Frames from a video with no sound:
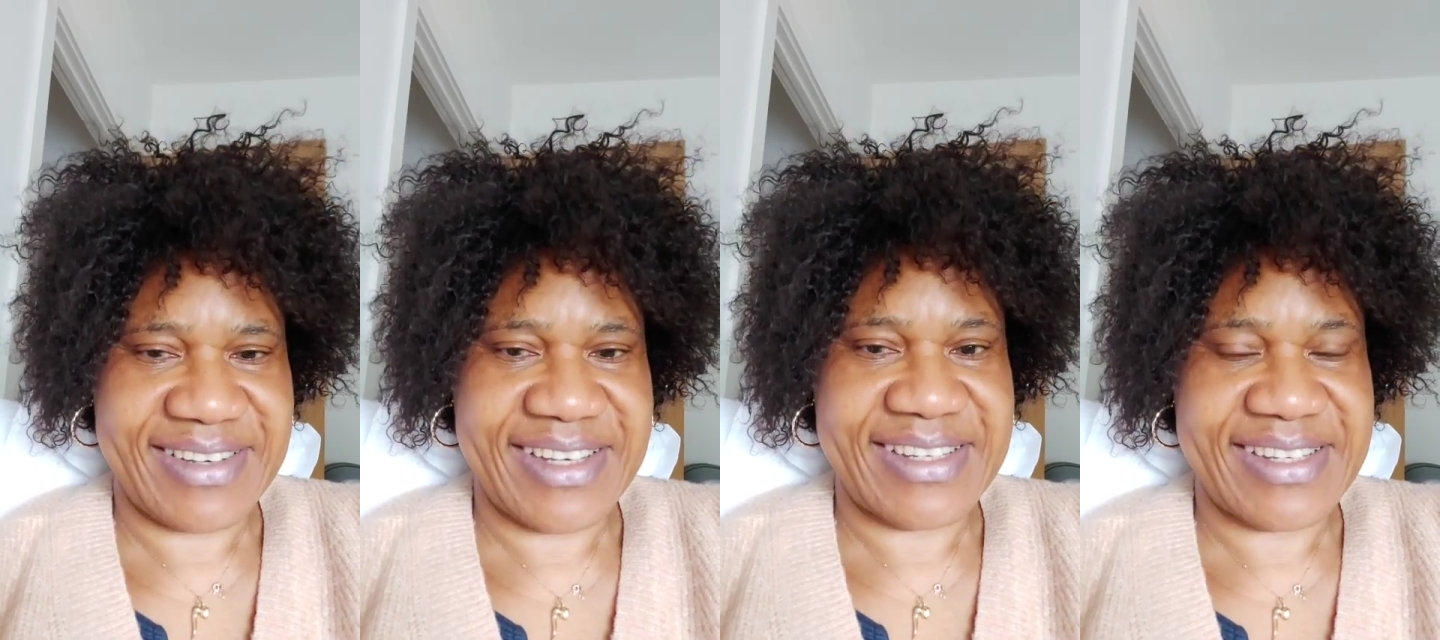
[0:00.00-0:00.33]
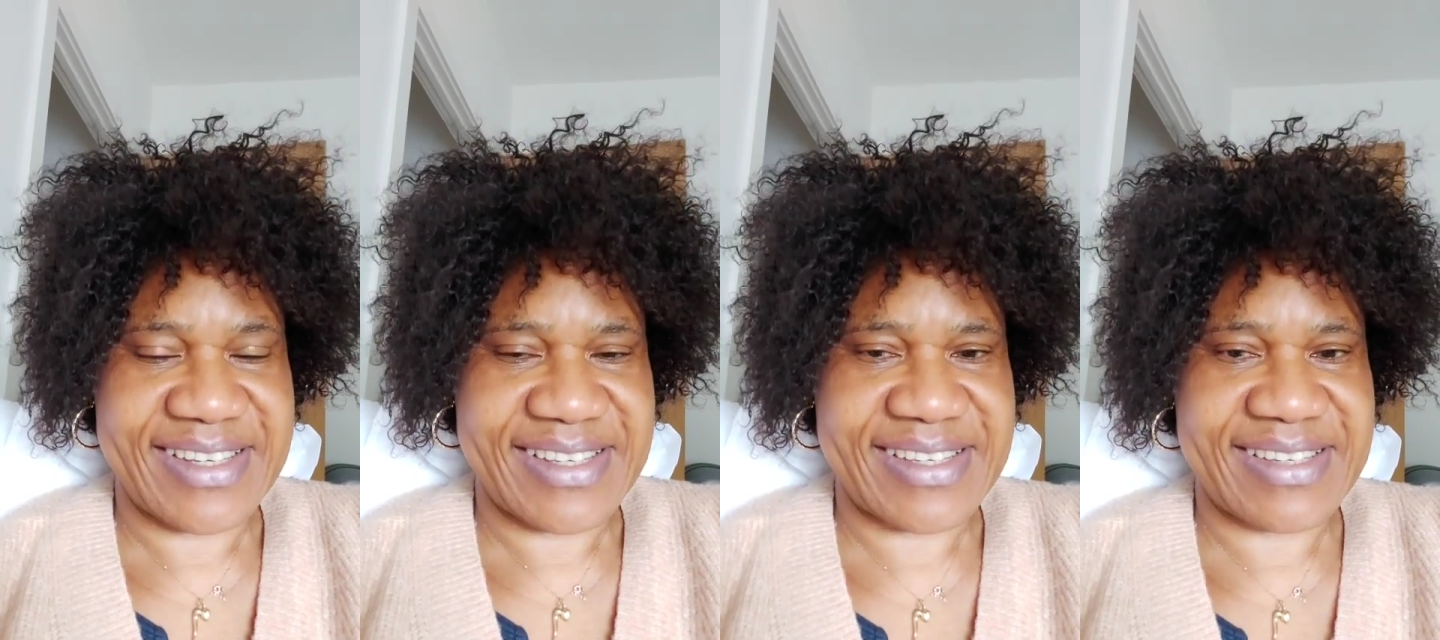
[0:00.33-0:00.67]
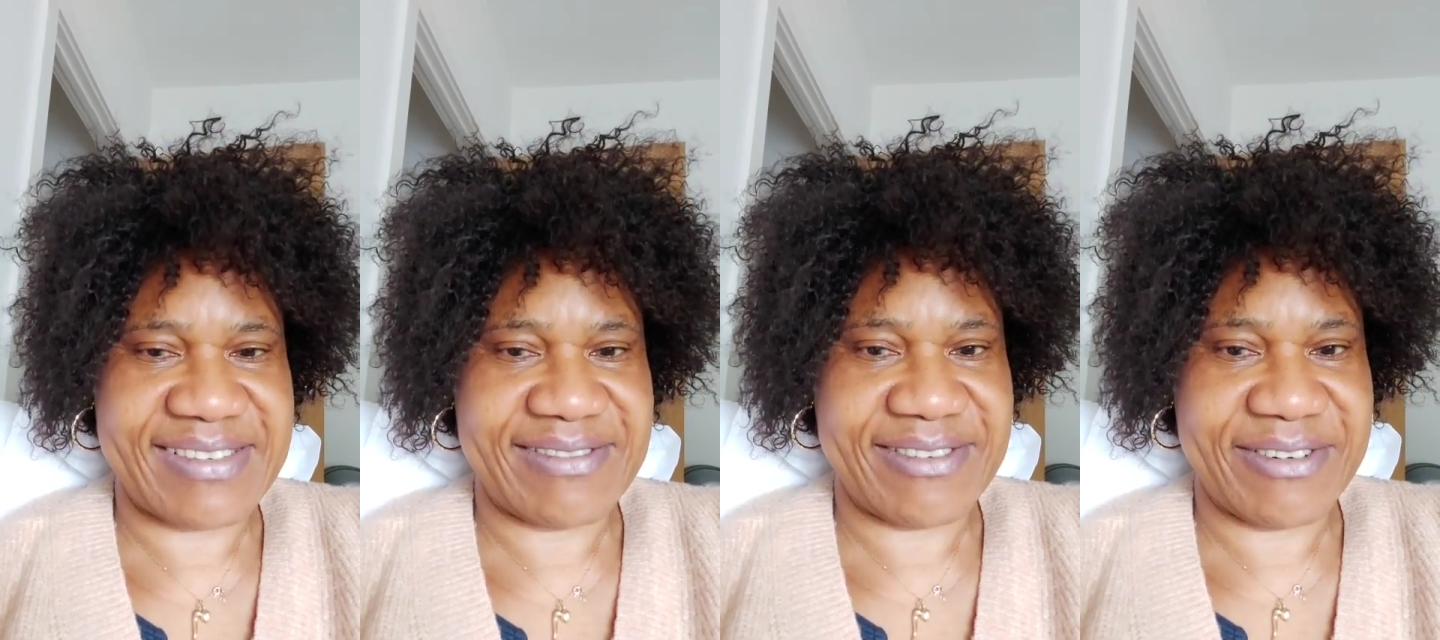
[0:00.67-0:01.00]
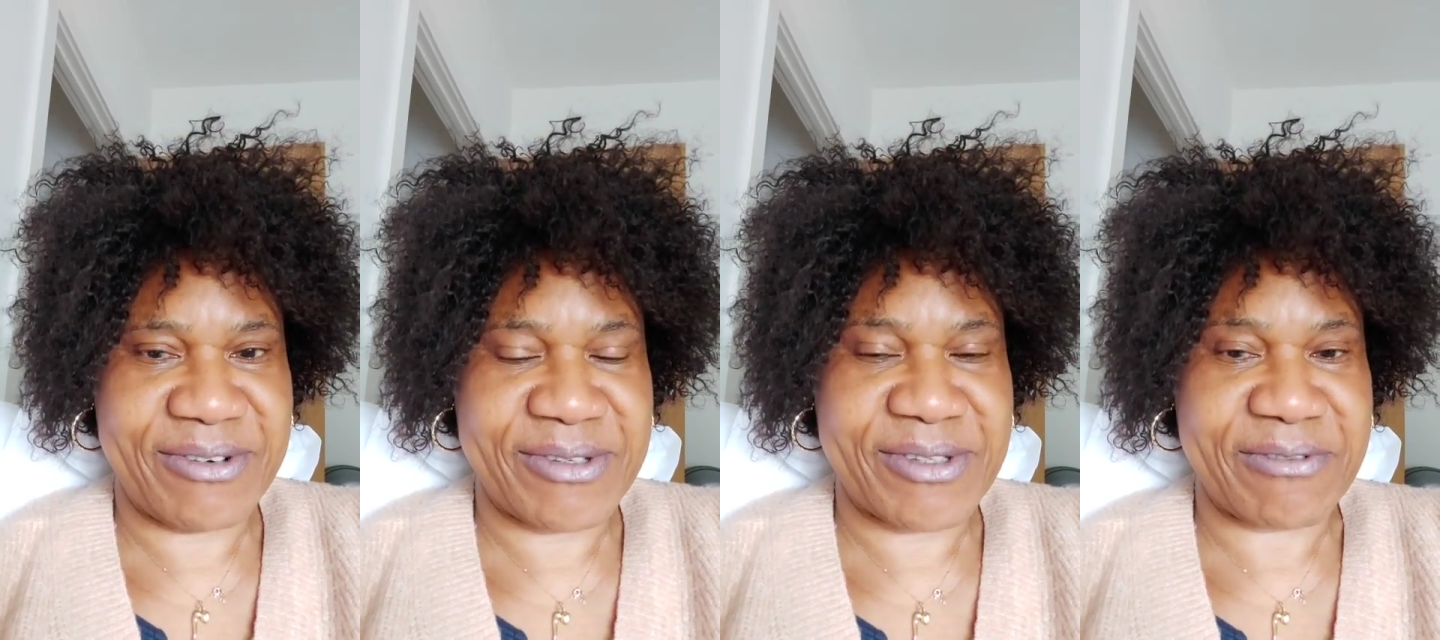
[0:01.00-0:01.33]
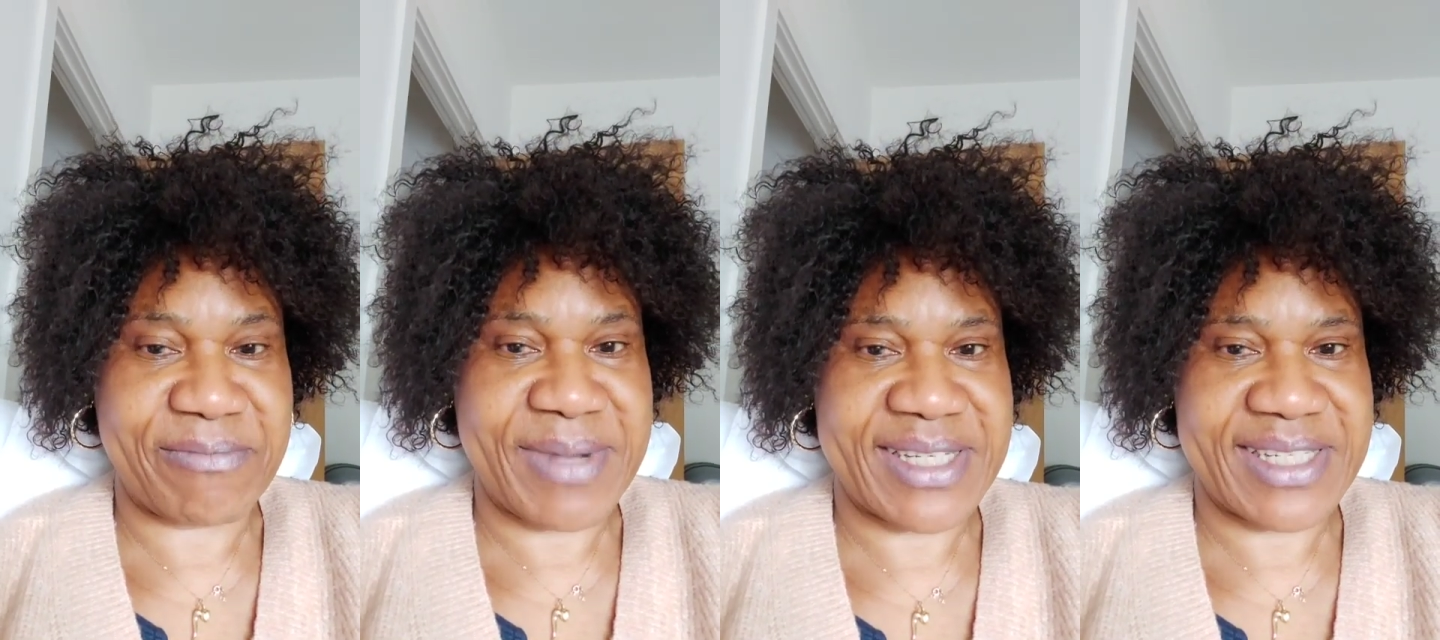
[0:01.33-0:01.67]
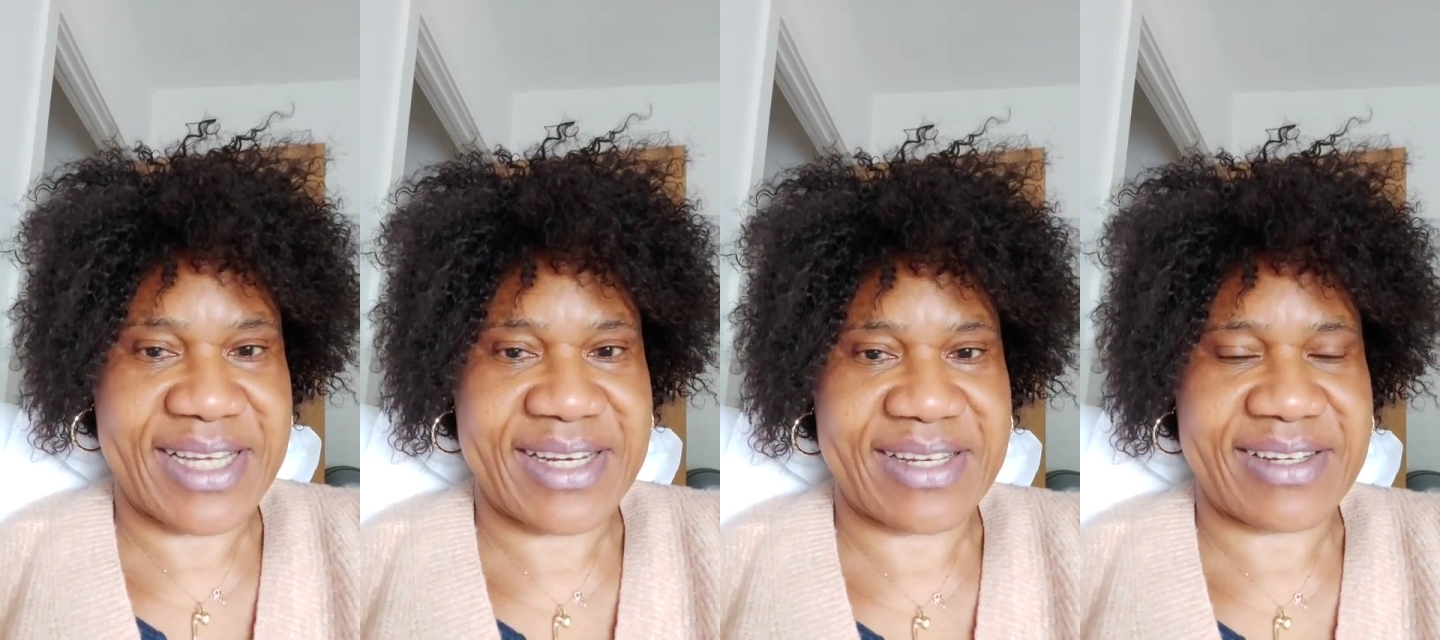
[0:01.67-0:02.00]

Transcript: in this growth of my channel.